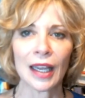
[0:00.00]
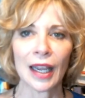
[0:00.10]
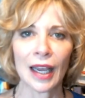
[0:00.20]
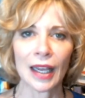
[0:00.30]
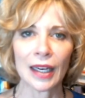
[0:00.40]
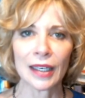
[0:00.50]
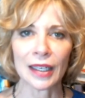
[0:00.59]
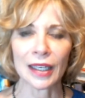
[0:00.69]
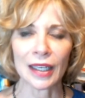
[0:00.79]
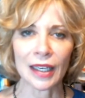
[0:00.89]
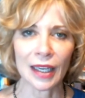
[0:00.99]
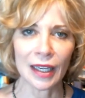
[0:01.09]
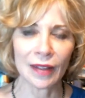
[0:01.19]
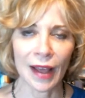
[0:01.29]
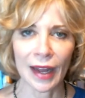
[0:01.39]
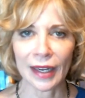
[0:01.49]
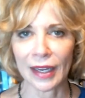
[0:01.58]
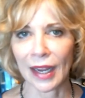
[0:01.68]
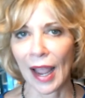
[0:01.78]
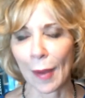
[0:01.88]
And in that
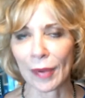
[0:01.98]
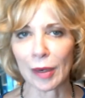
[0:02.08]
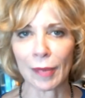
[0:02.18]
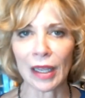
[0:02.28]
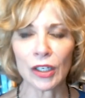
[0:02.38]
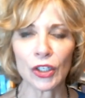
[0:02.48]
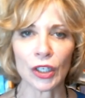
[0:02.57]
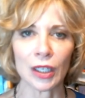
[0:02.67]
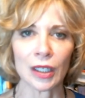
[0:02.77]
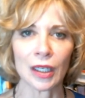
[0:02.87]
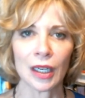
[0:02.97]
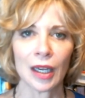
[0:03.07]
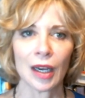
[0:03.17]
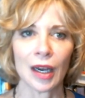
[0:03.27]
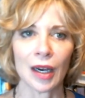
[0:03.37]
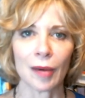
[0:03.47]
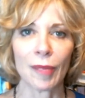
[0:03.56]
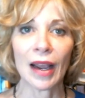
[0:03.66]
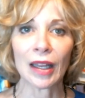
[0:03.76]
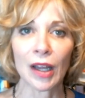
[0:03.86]
he happened to mention
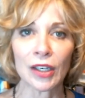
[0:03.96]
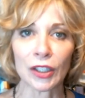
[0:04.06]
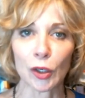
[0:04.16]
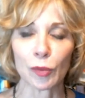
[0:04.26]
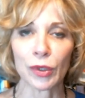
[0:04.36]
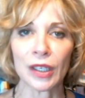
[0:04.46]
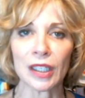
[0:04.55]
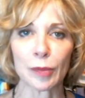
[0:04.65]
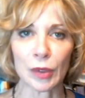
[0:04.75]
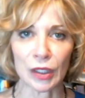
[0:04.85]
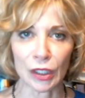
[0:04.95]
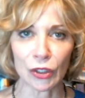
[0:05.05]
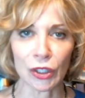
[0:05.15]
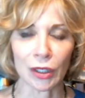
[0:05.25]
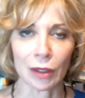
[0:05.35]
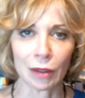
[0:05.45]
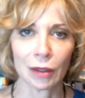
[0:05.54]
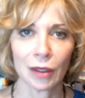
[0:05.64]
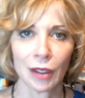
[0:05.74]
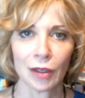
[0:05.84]
biological predisposition
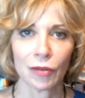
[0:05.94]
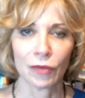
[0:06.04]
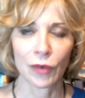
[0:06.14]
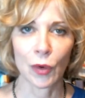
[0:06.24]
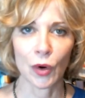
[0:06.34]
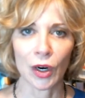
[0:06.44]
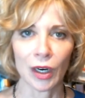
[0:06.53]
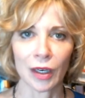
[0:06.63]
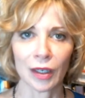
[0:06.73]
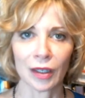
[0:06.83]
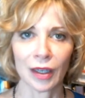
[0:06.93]
for